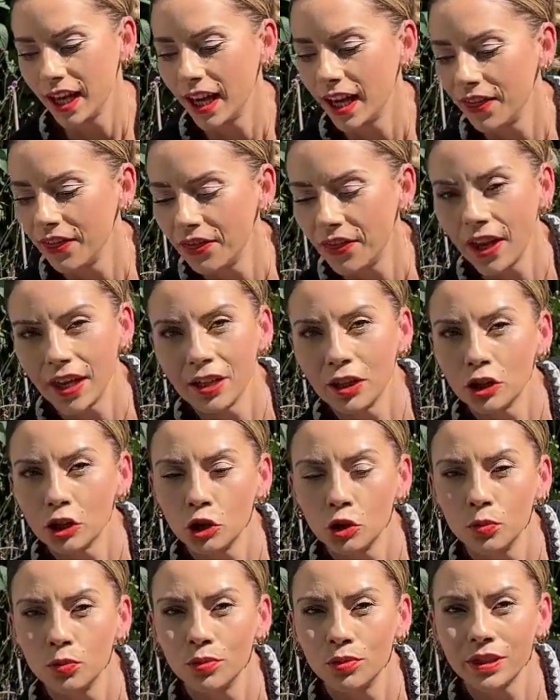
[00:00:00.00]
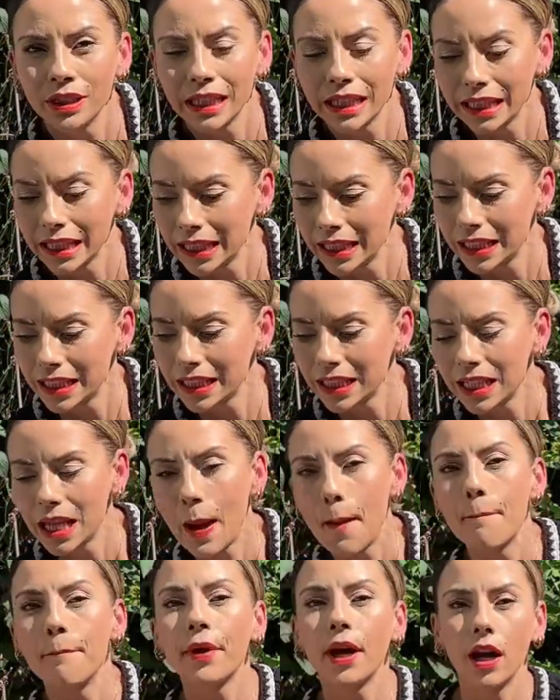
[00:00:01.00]
and then you will need
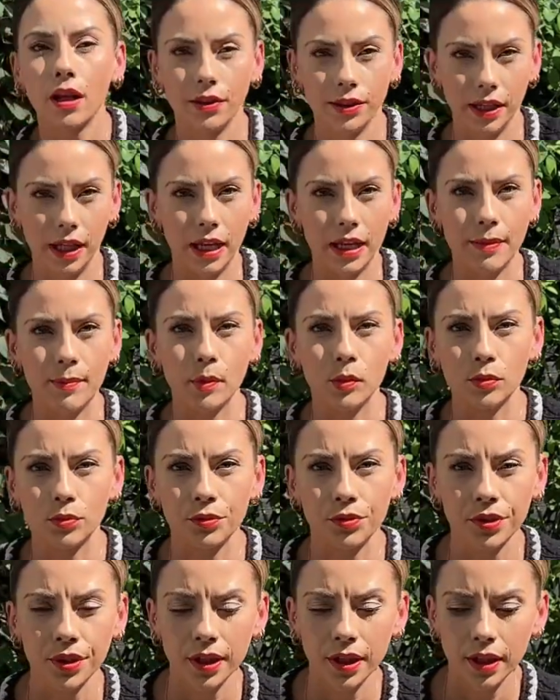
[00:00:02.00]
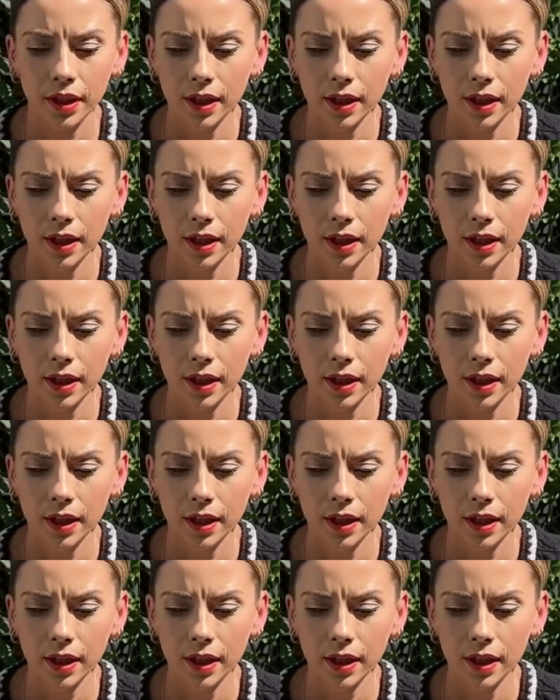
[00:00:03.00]
plant labels.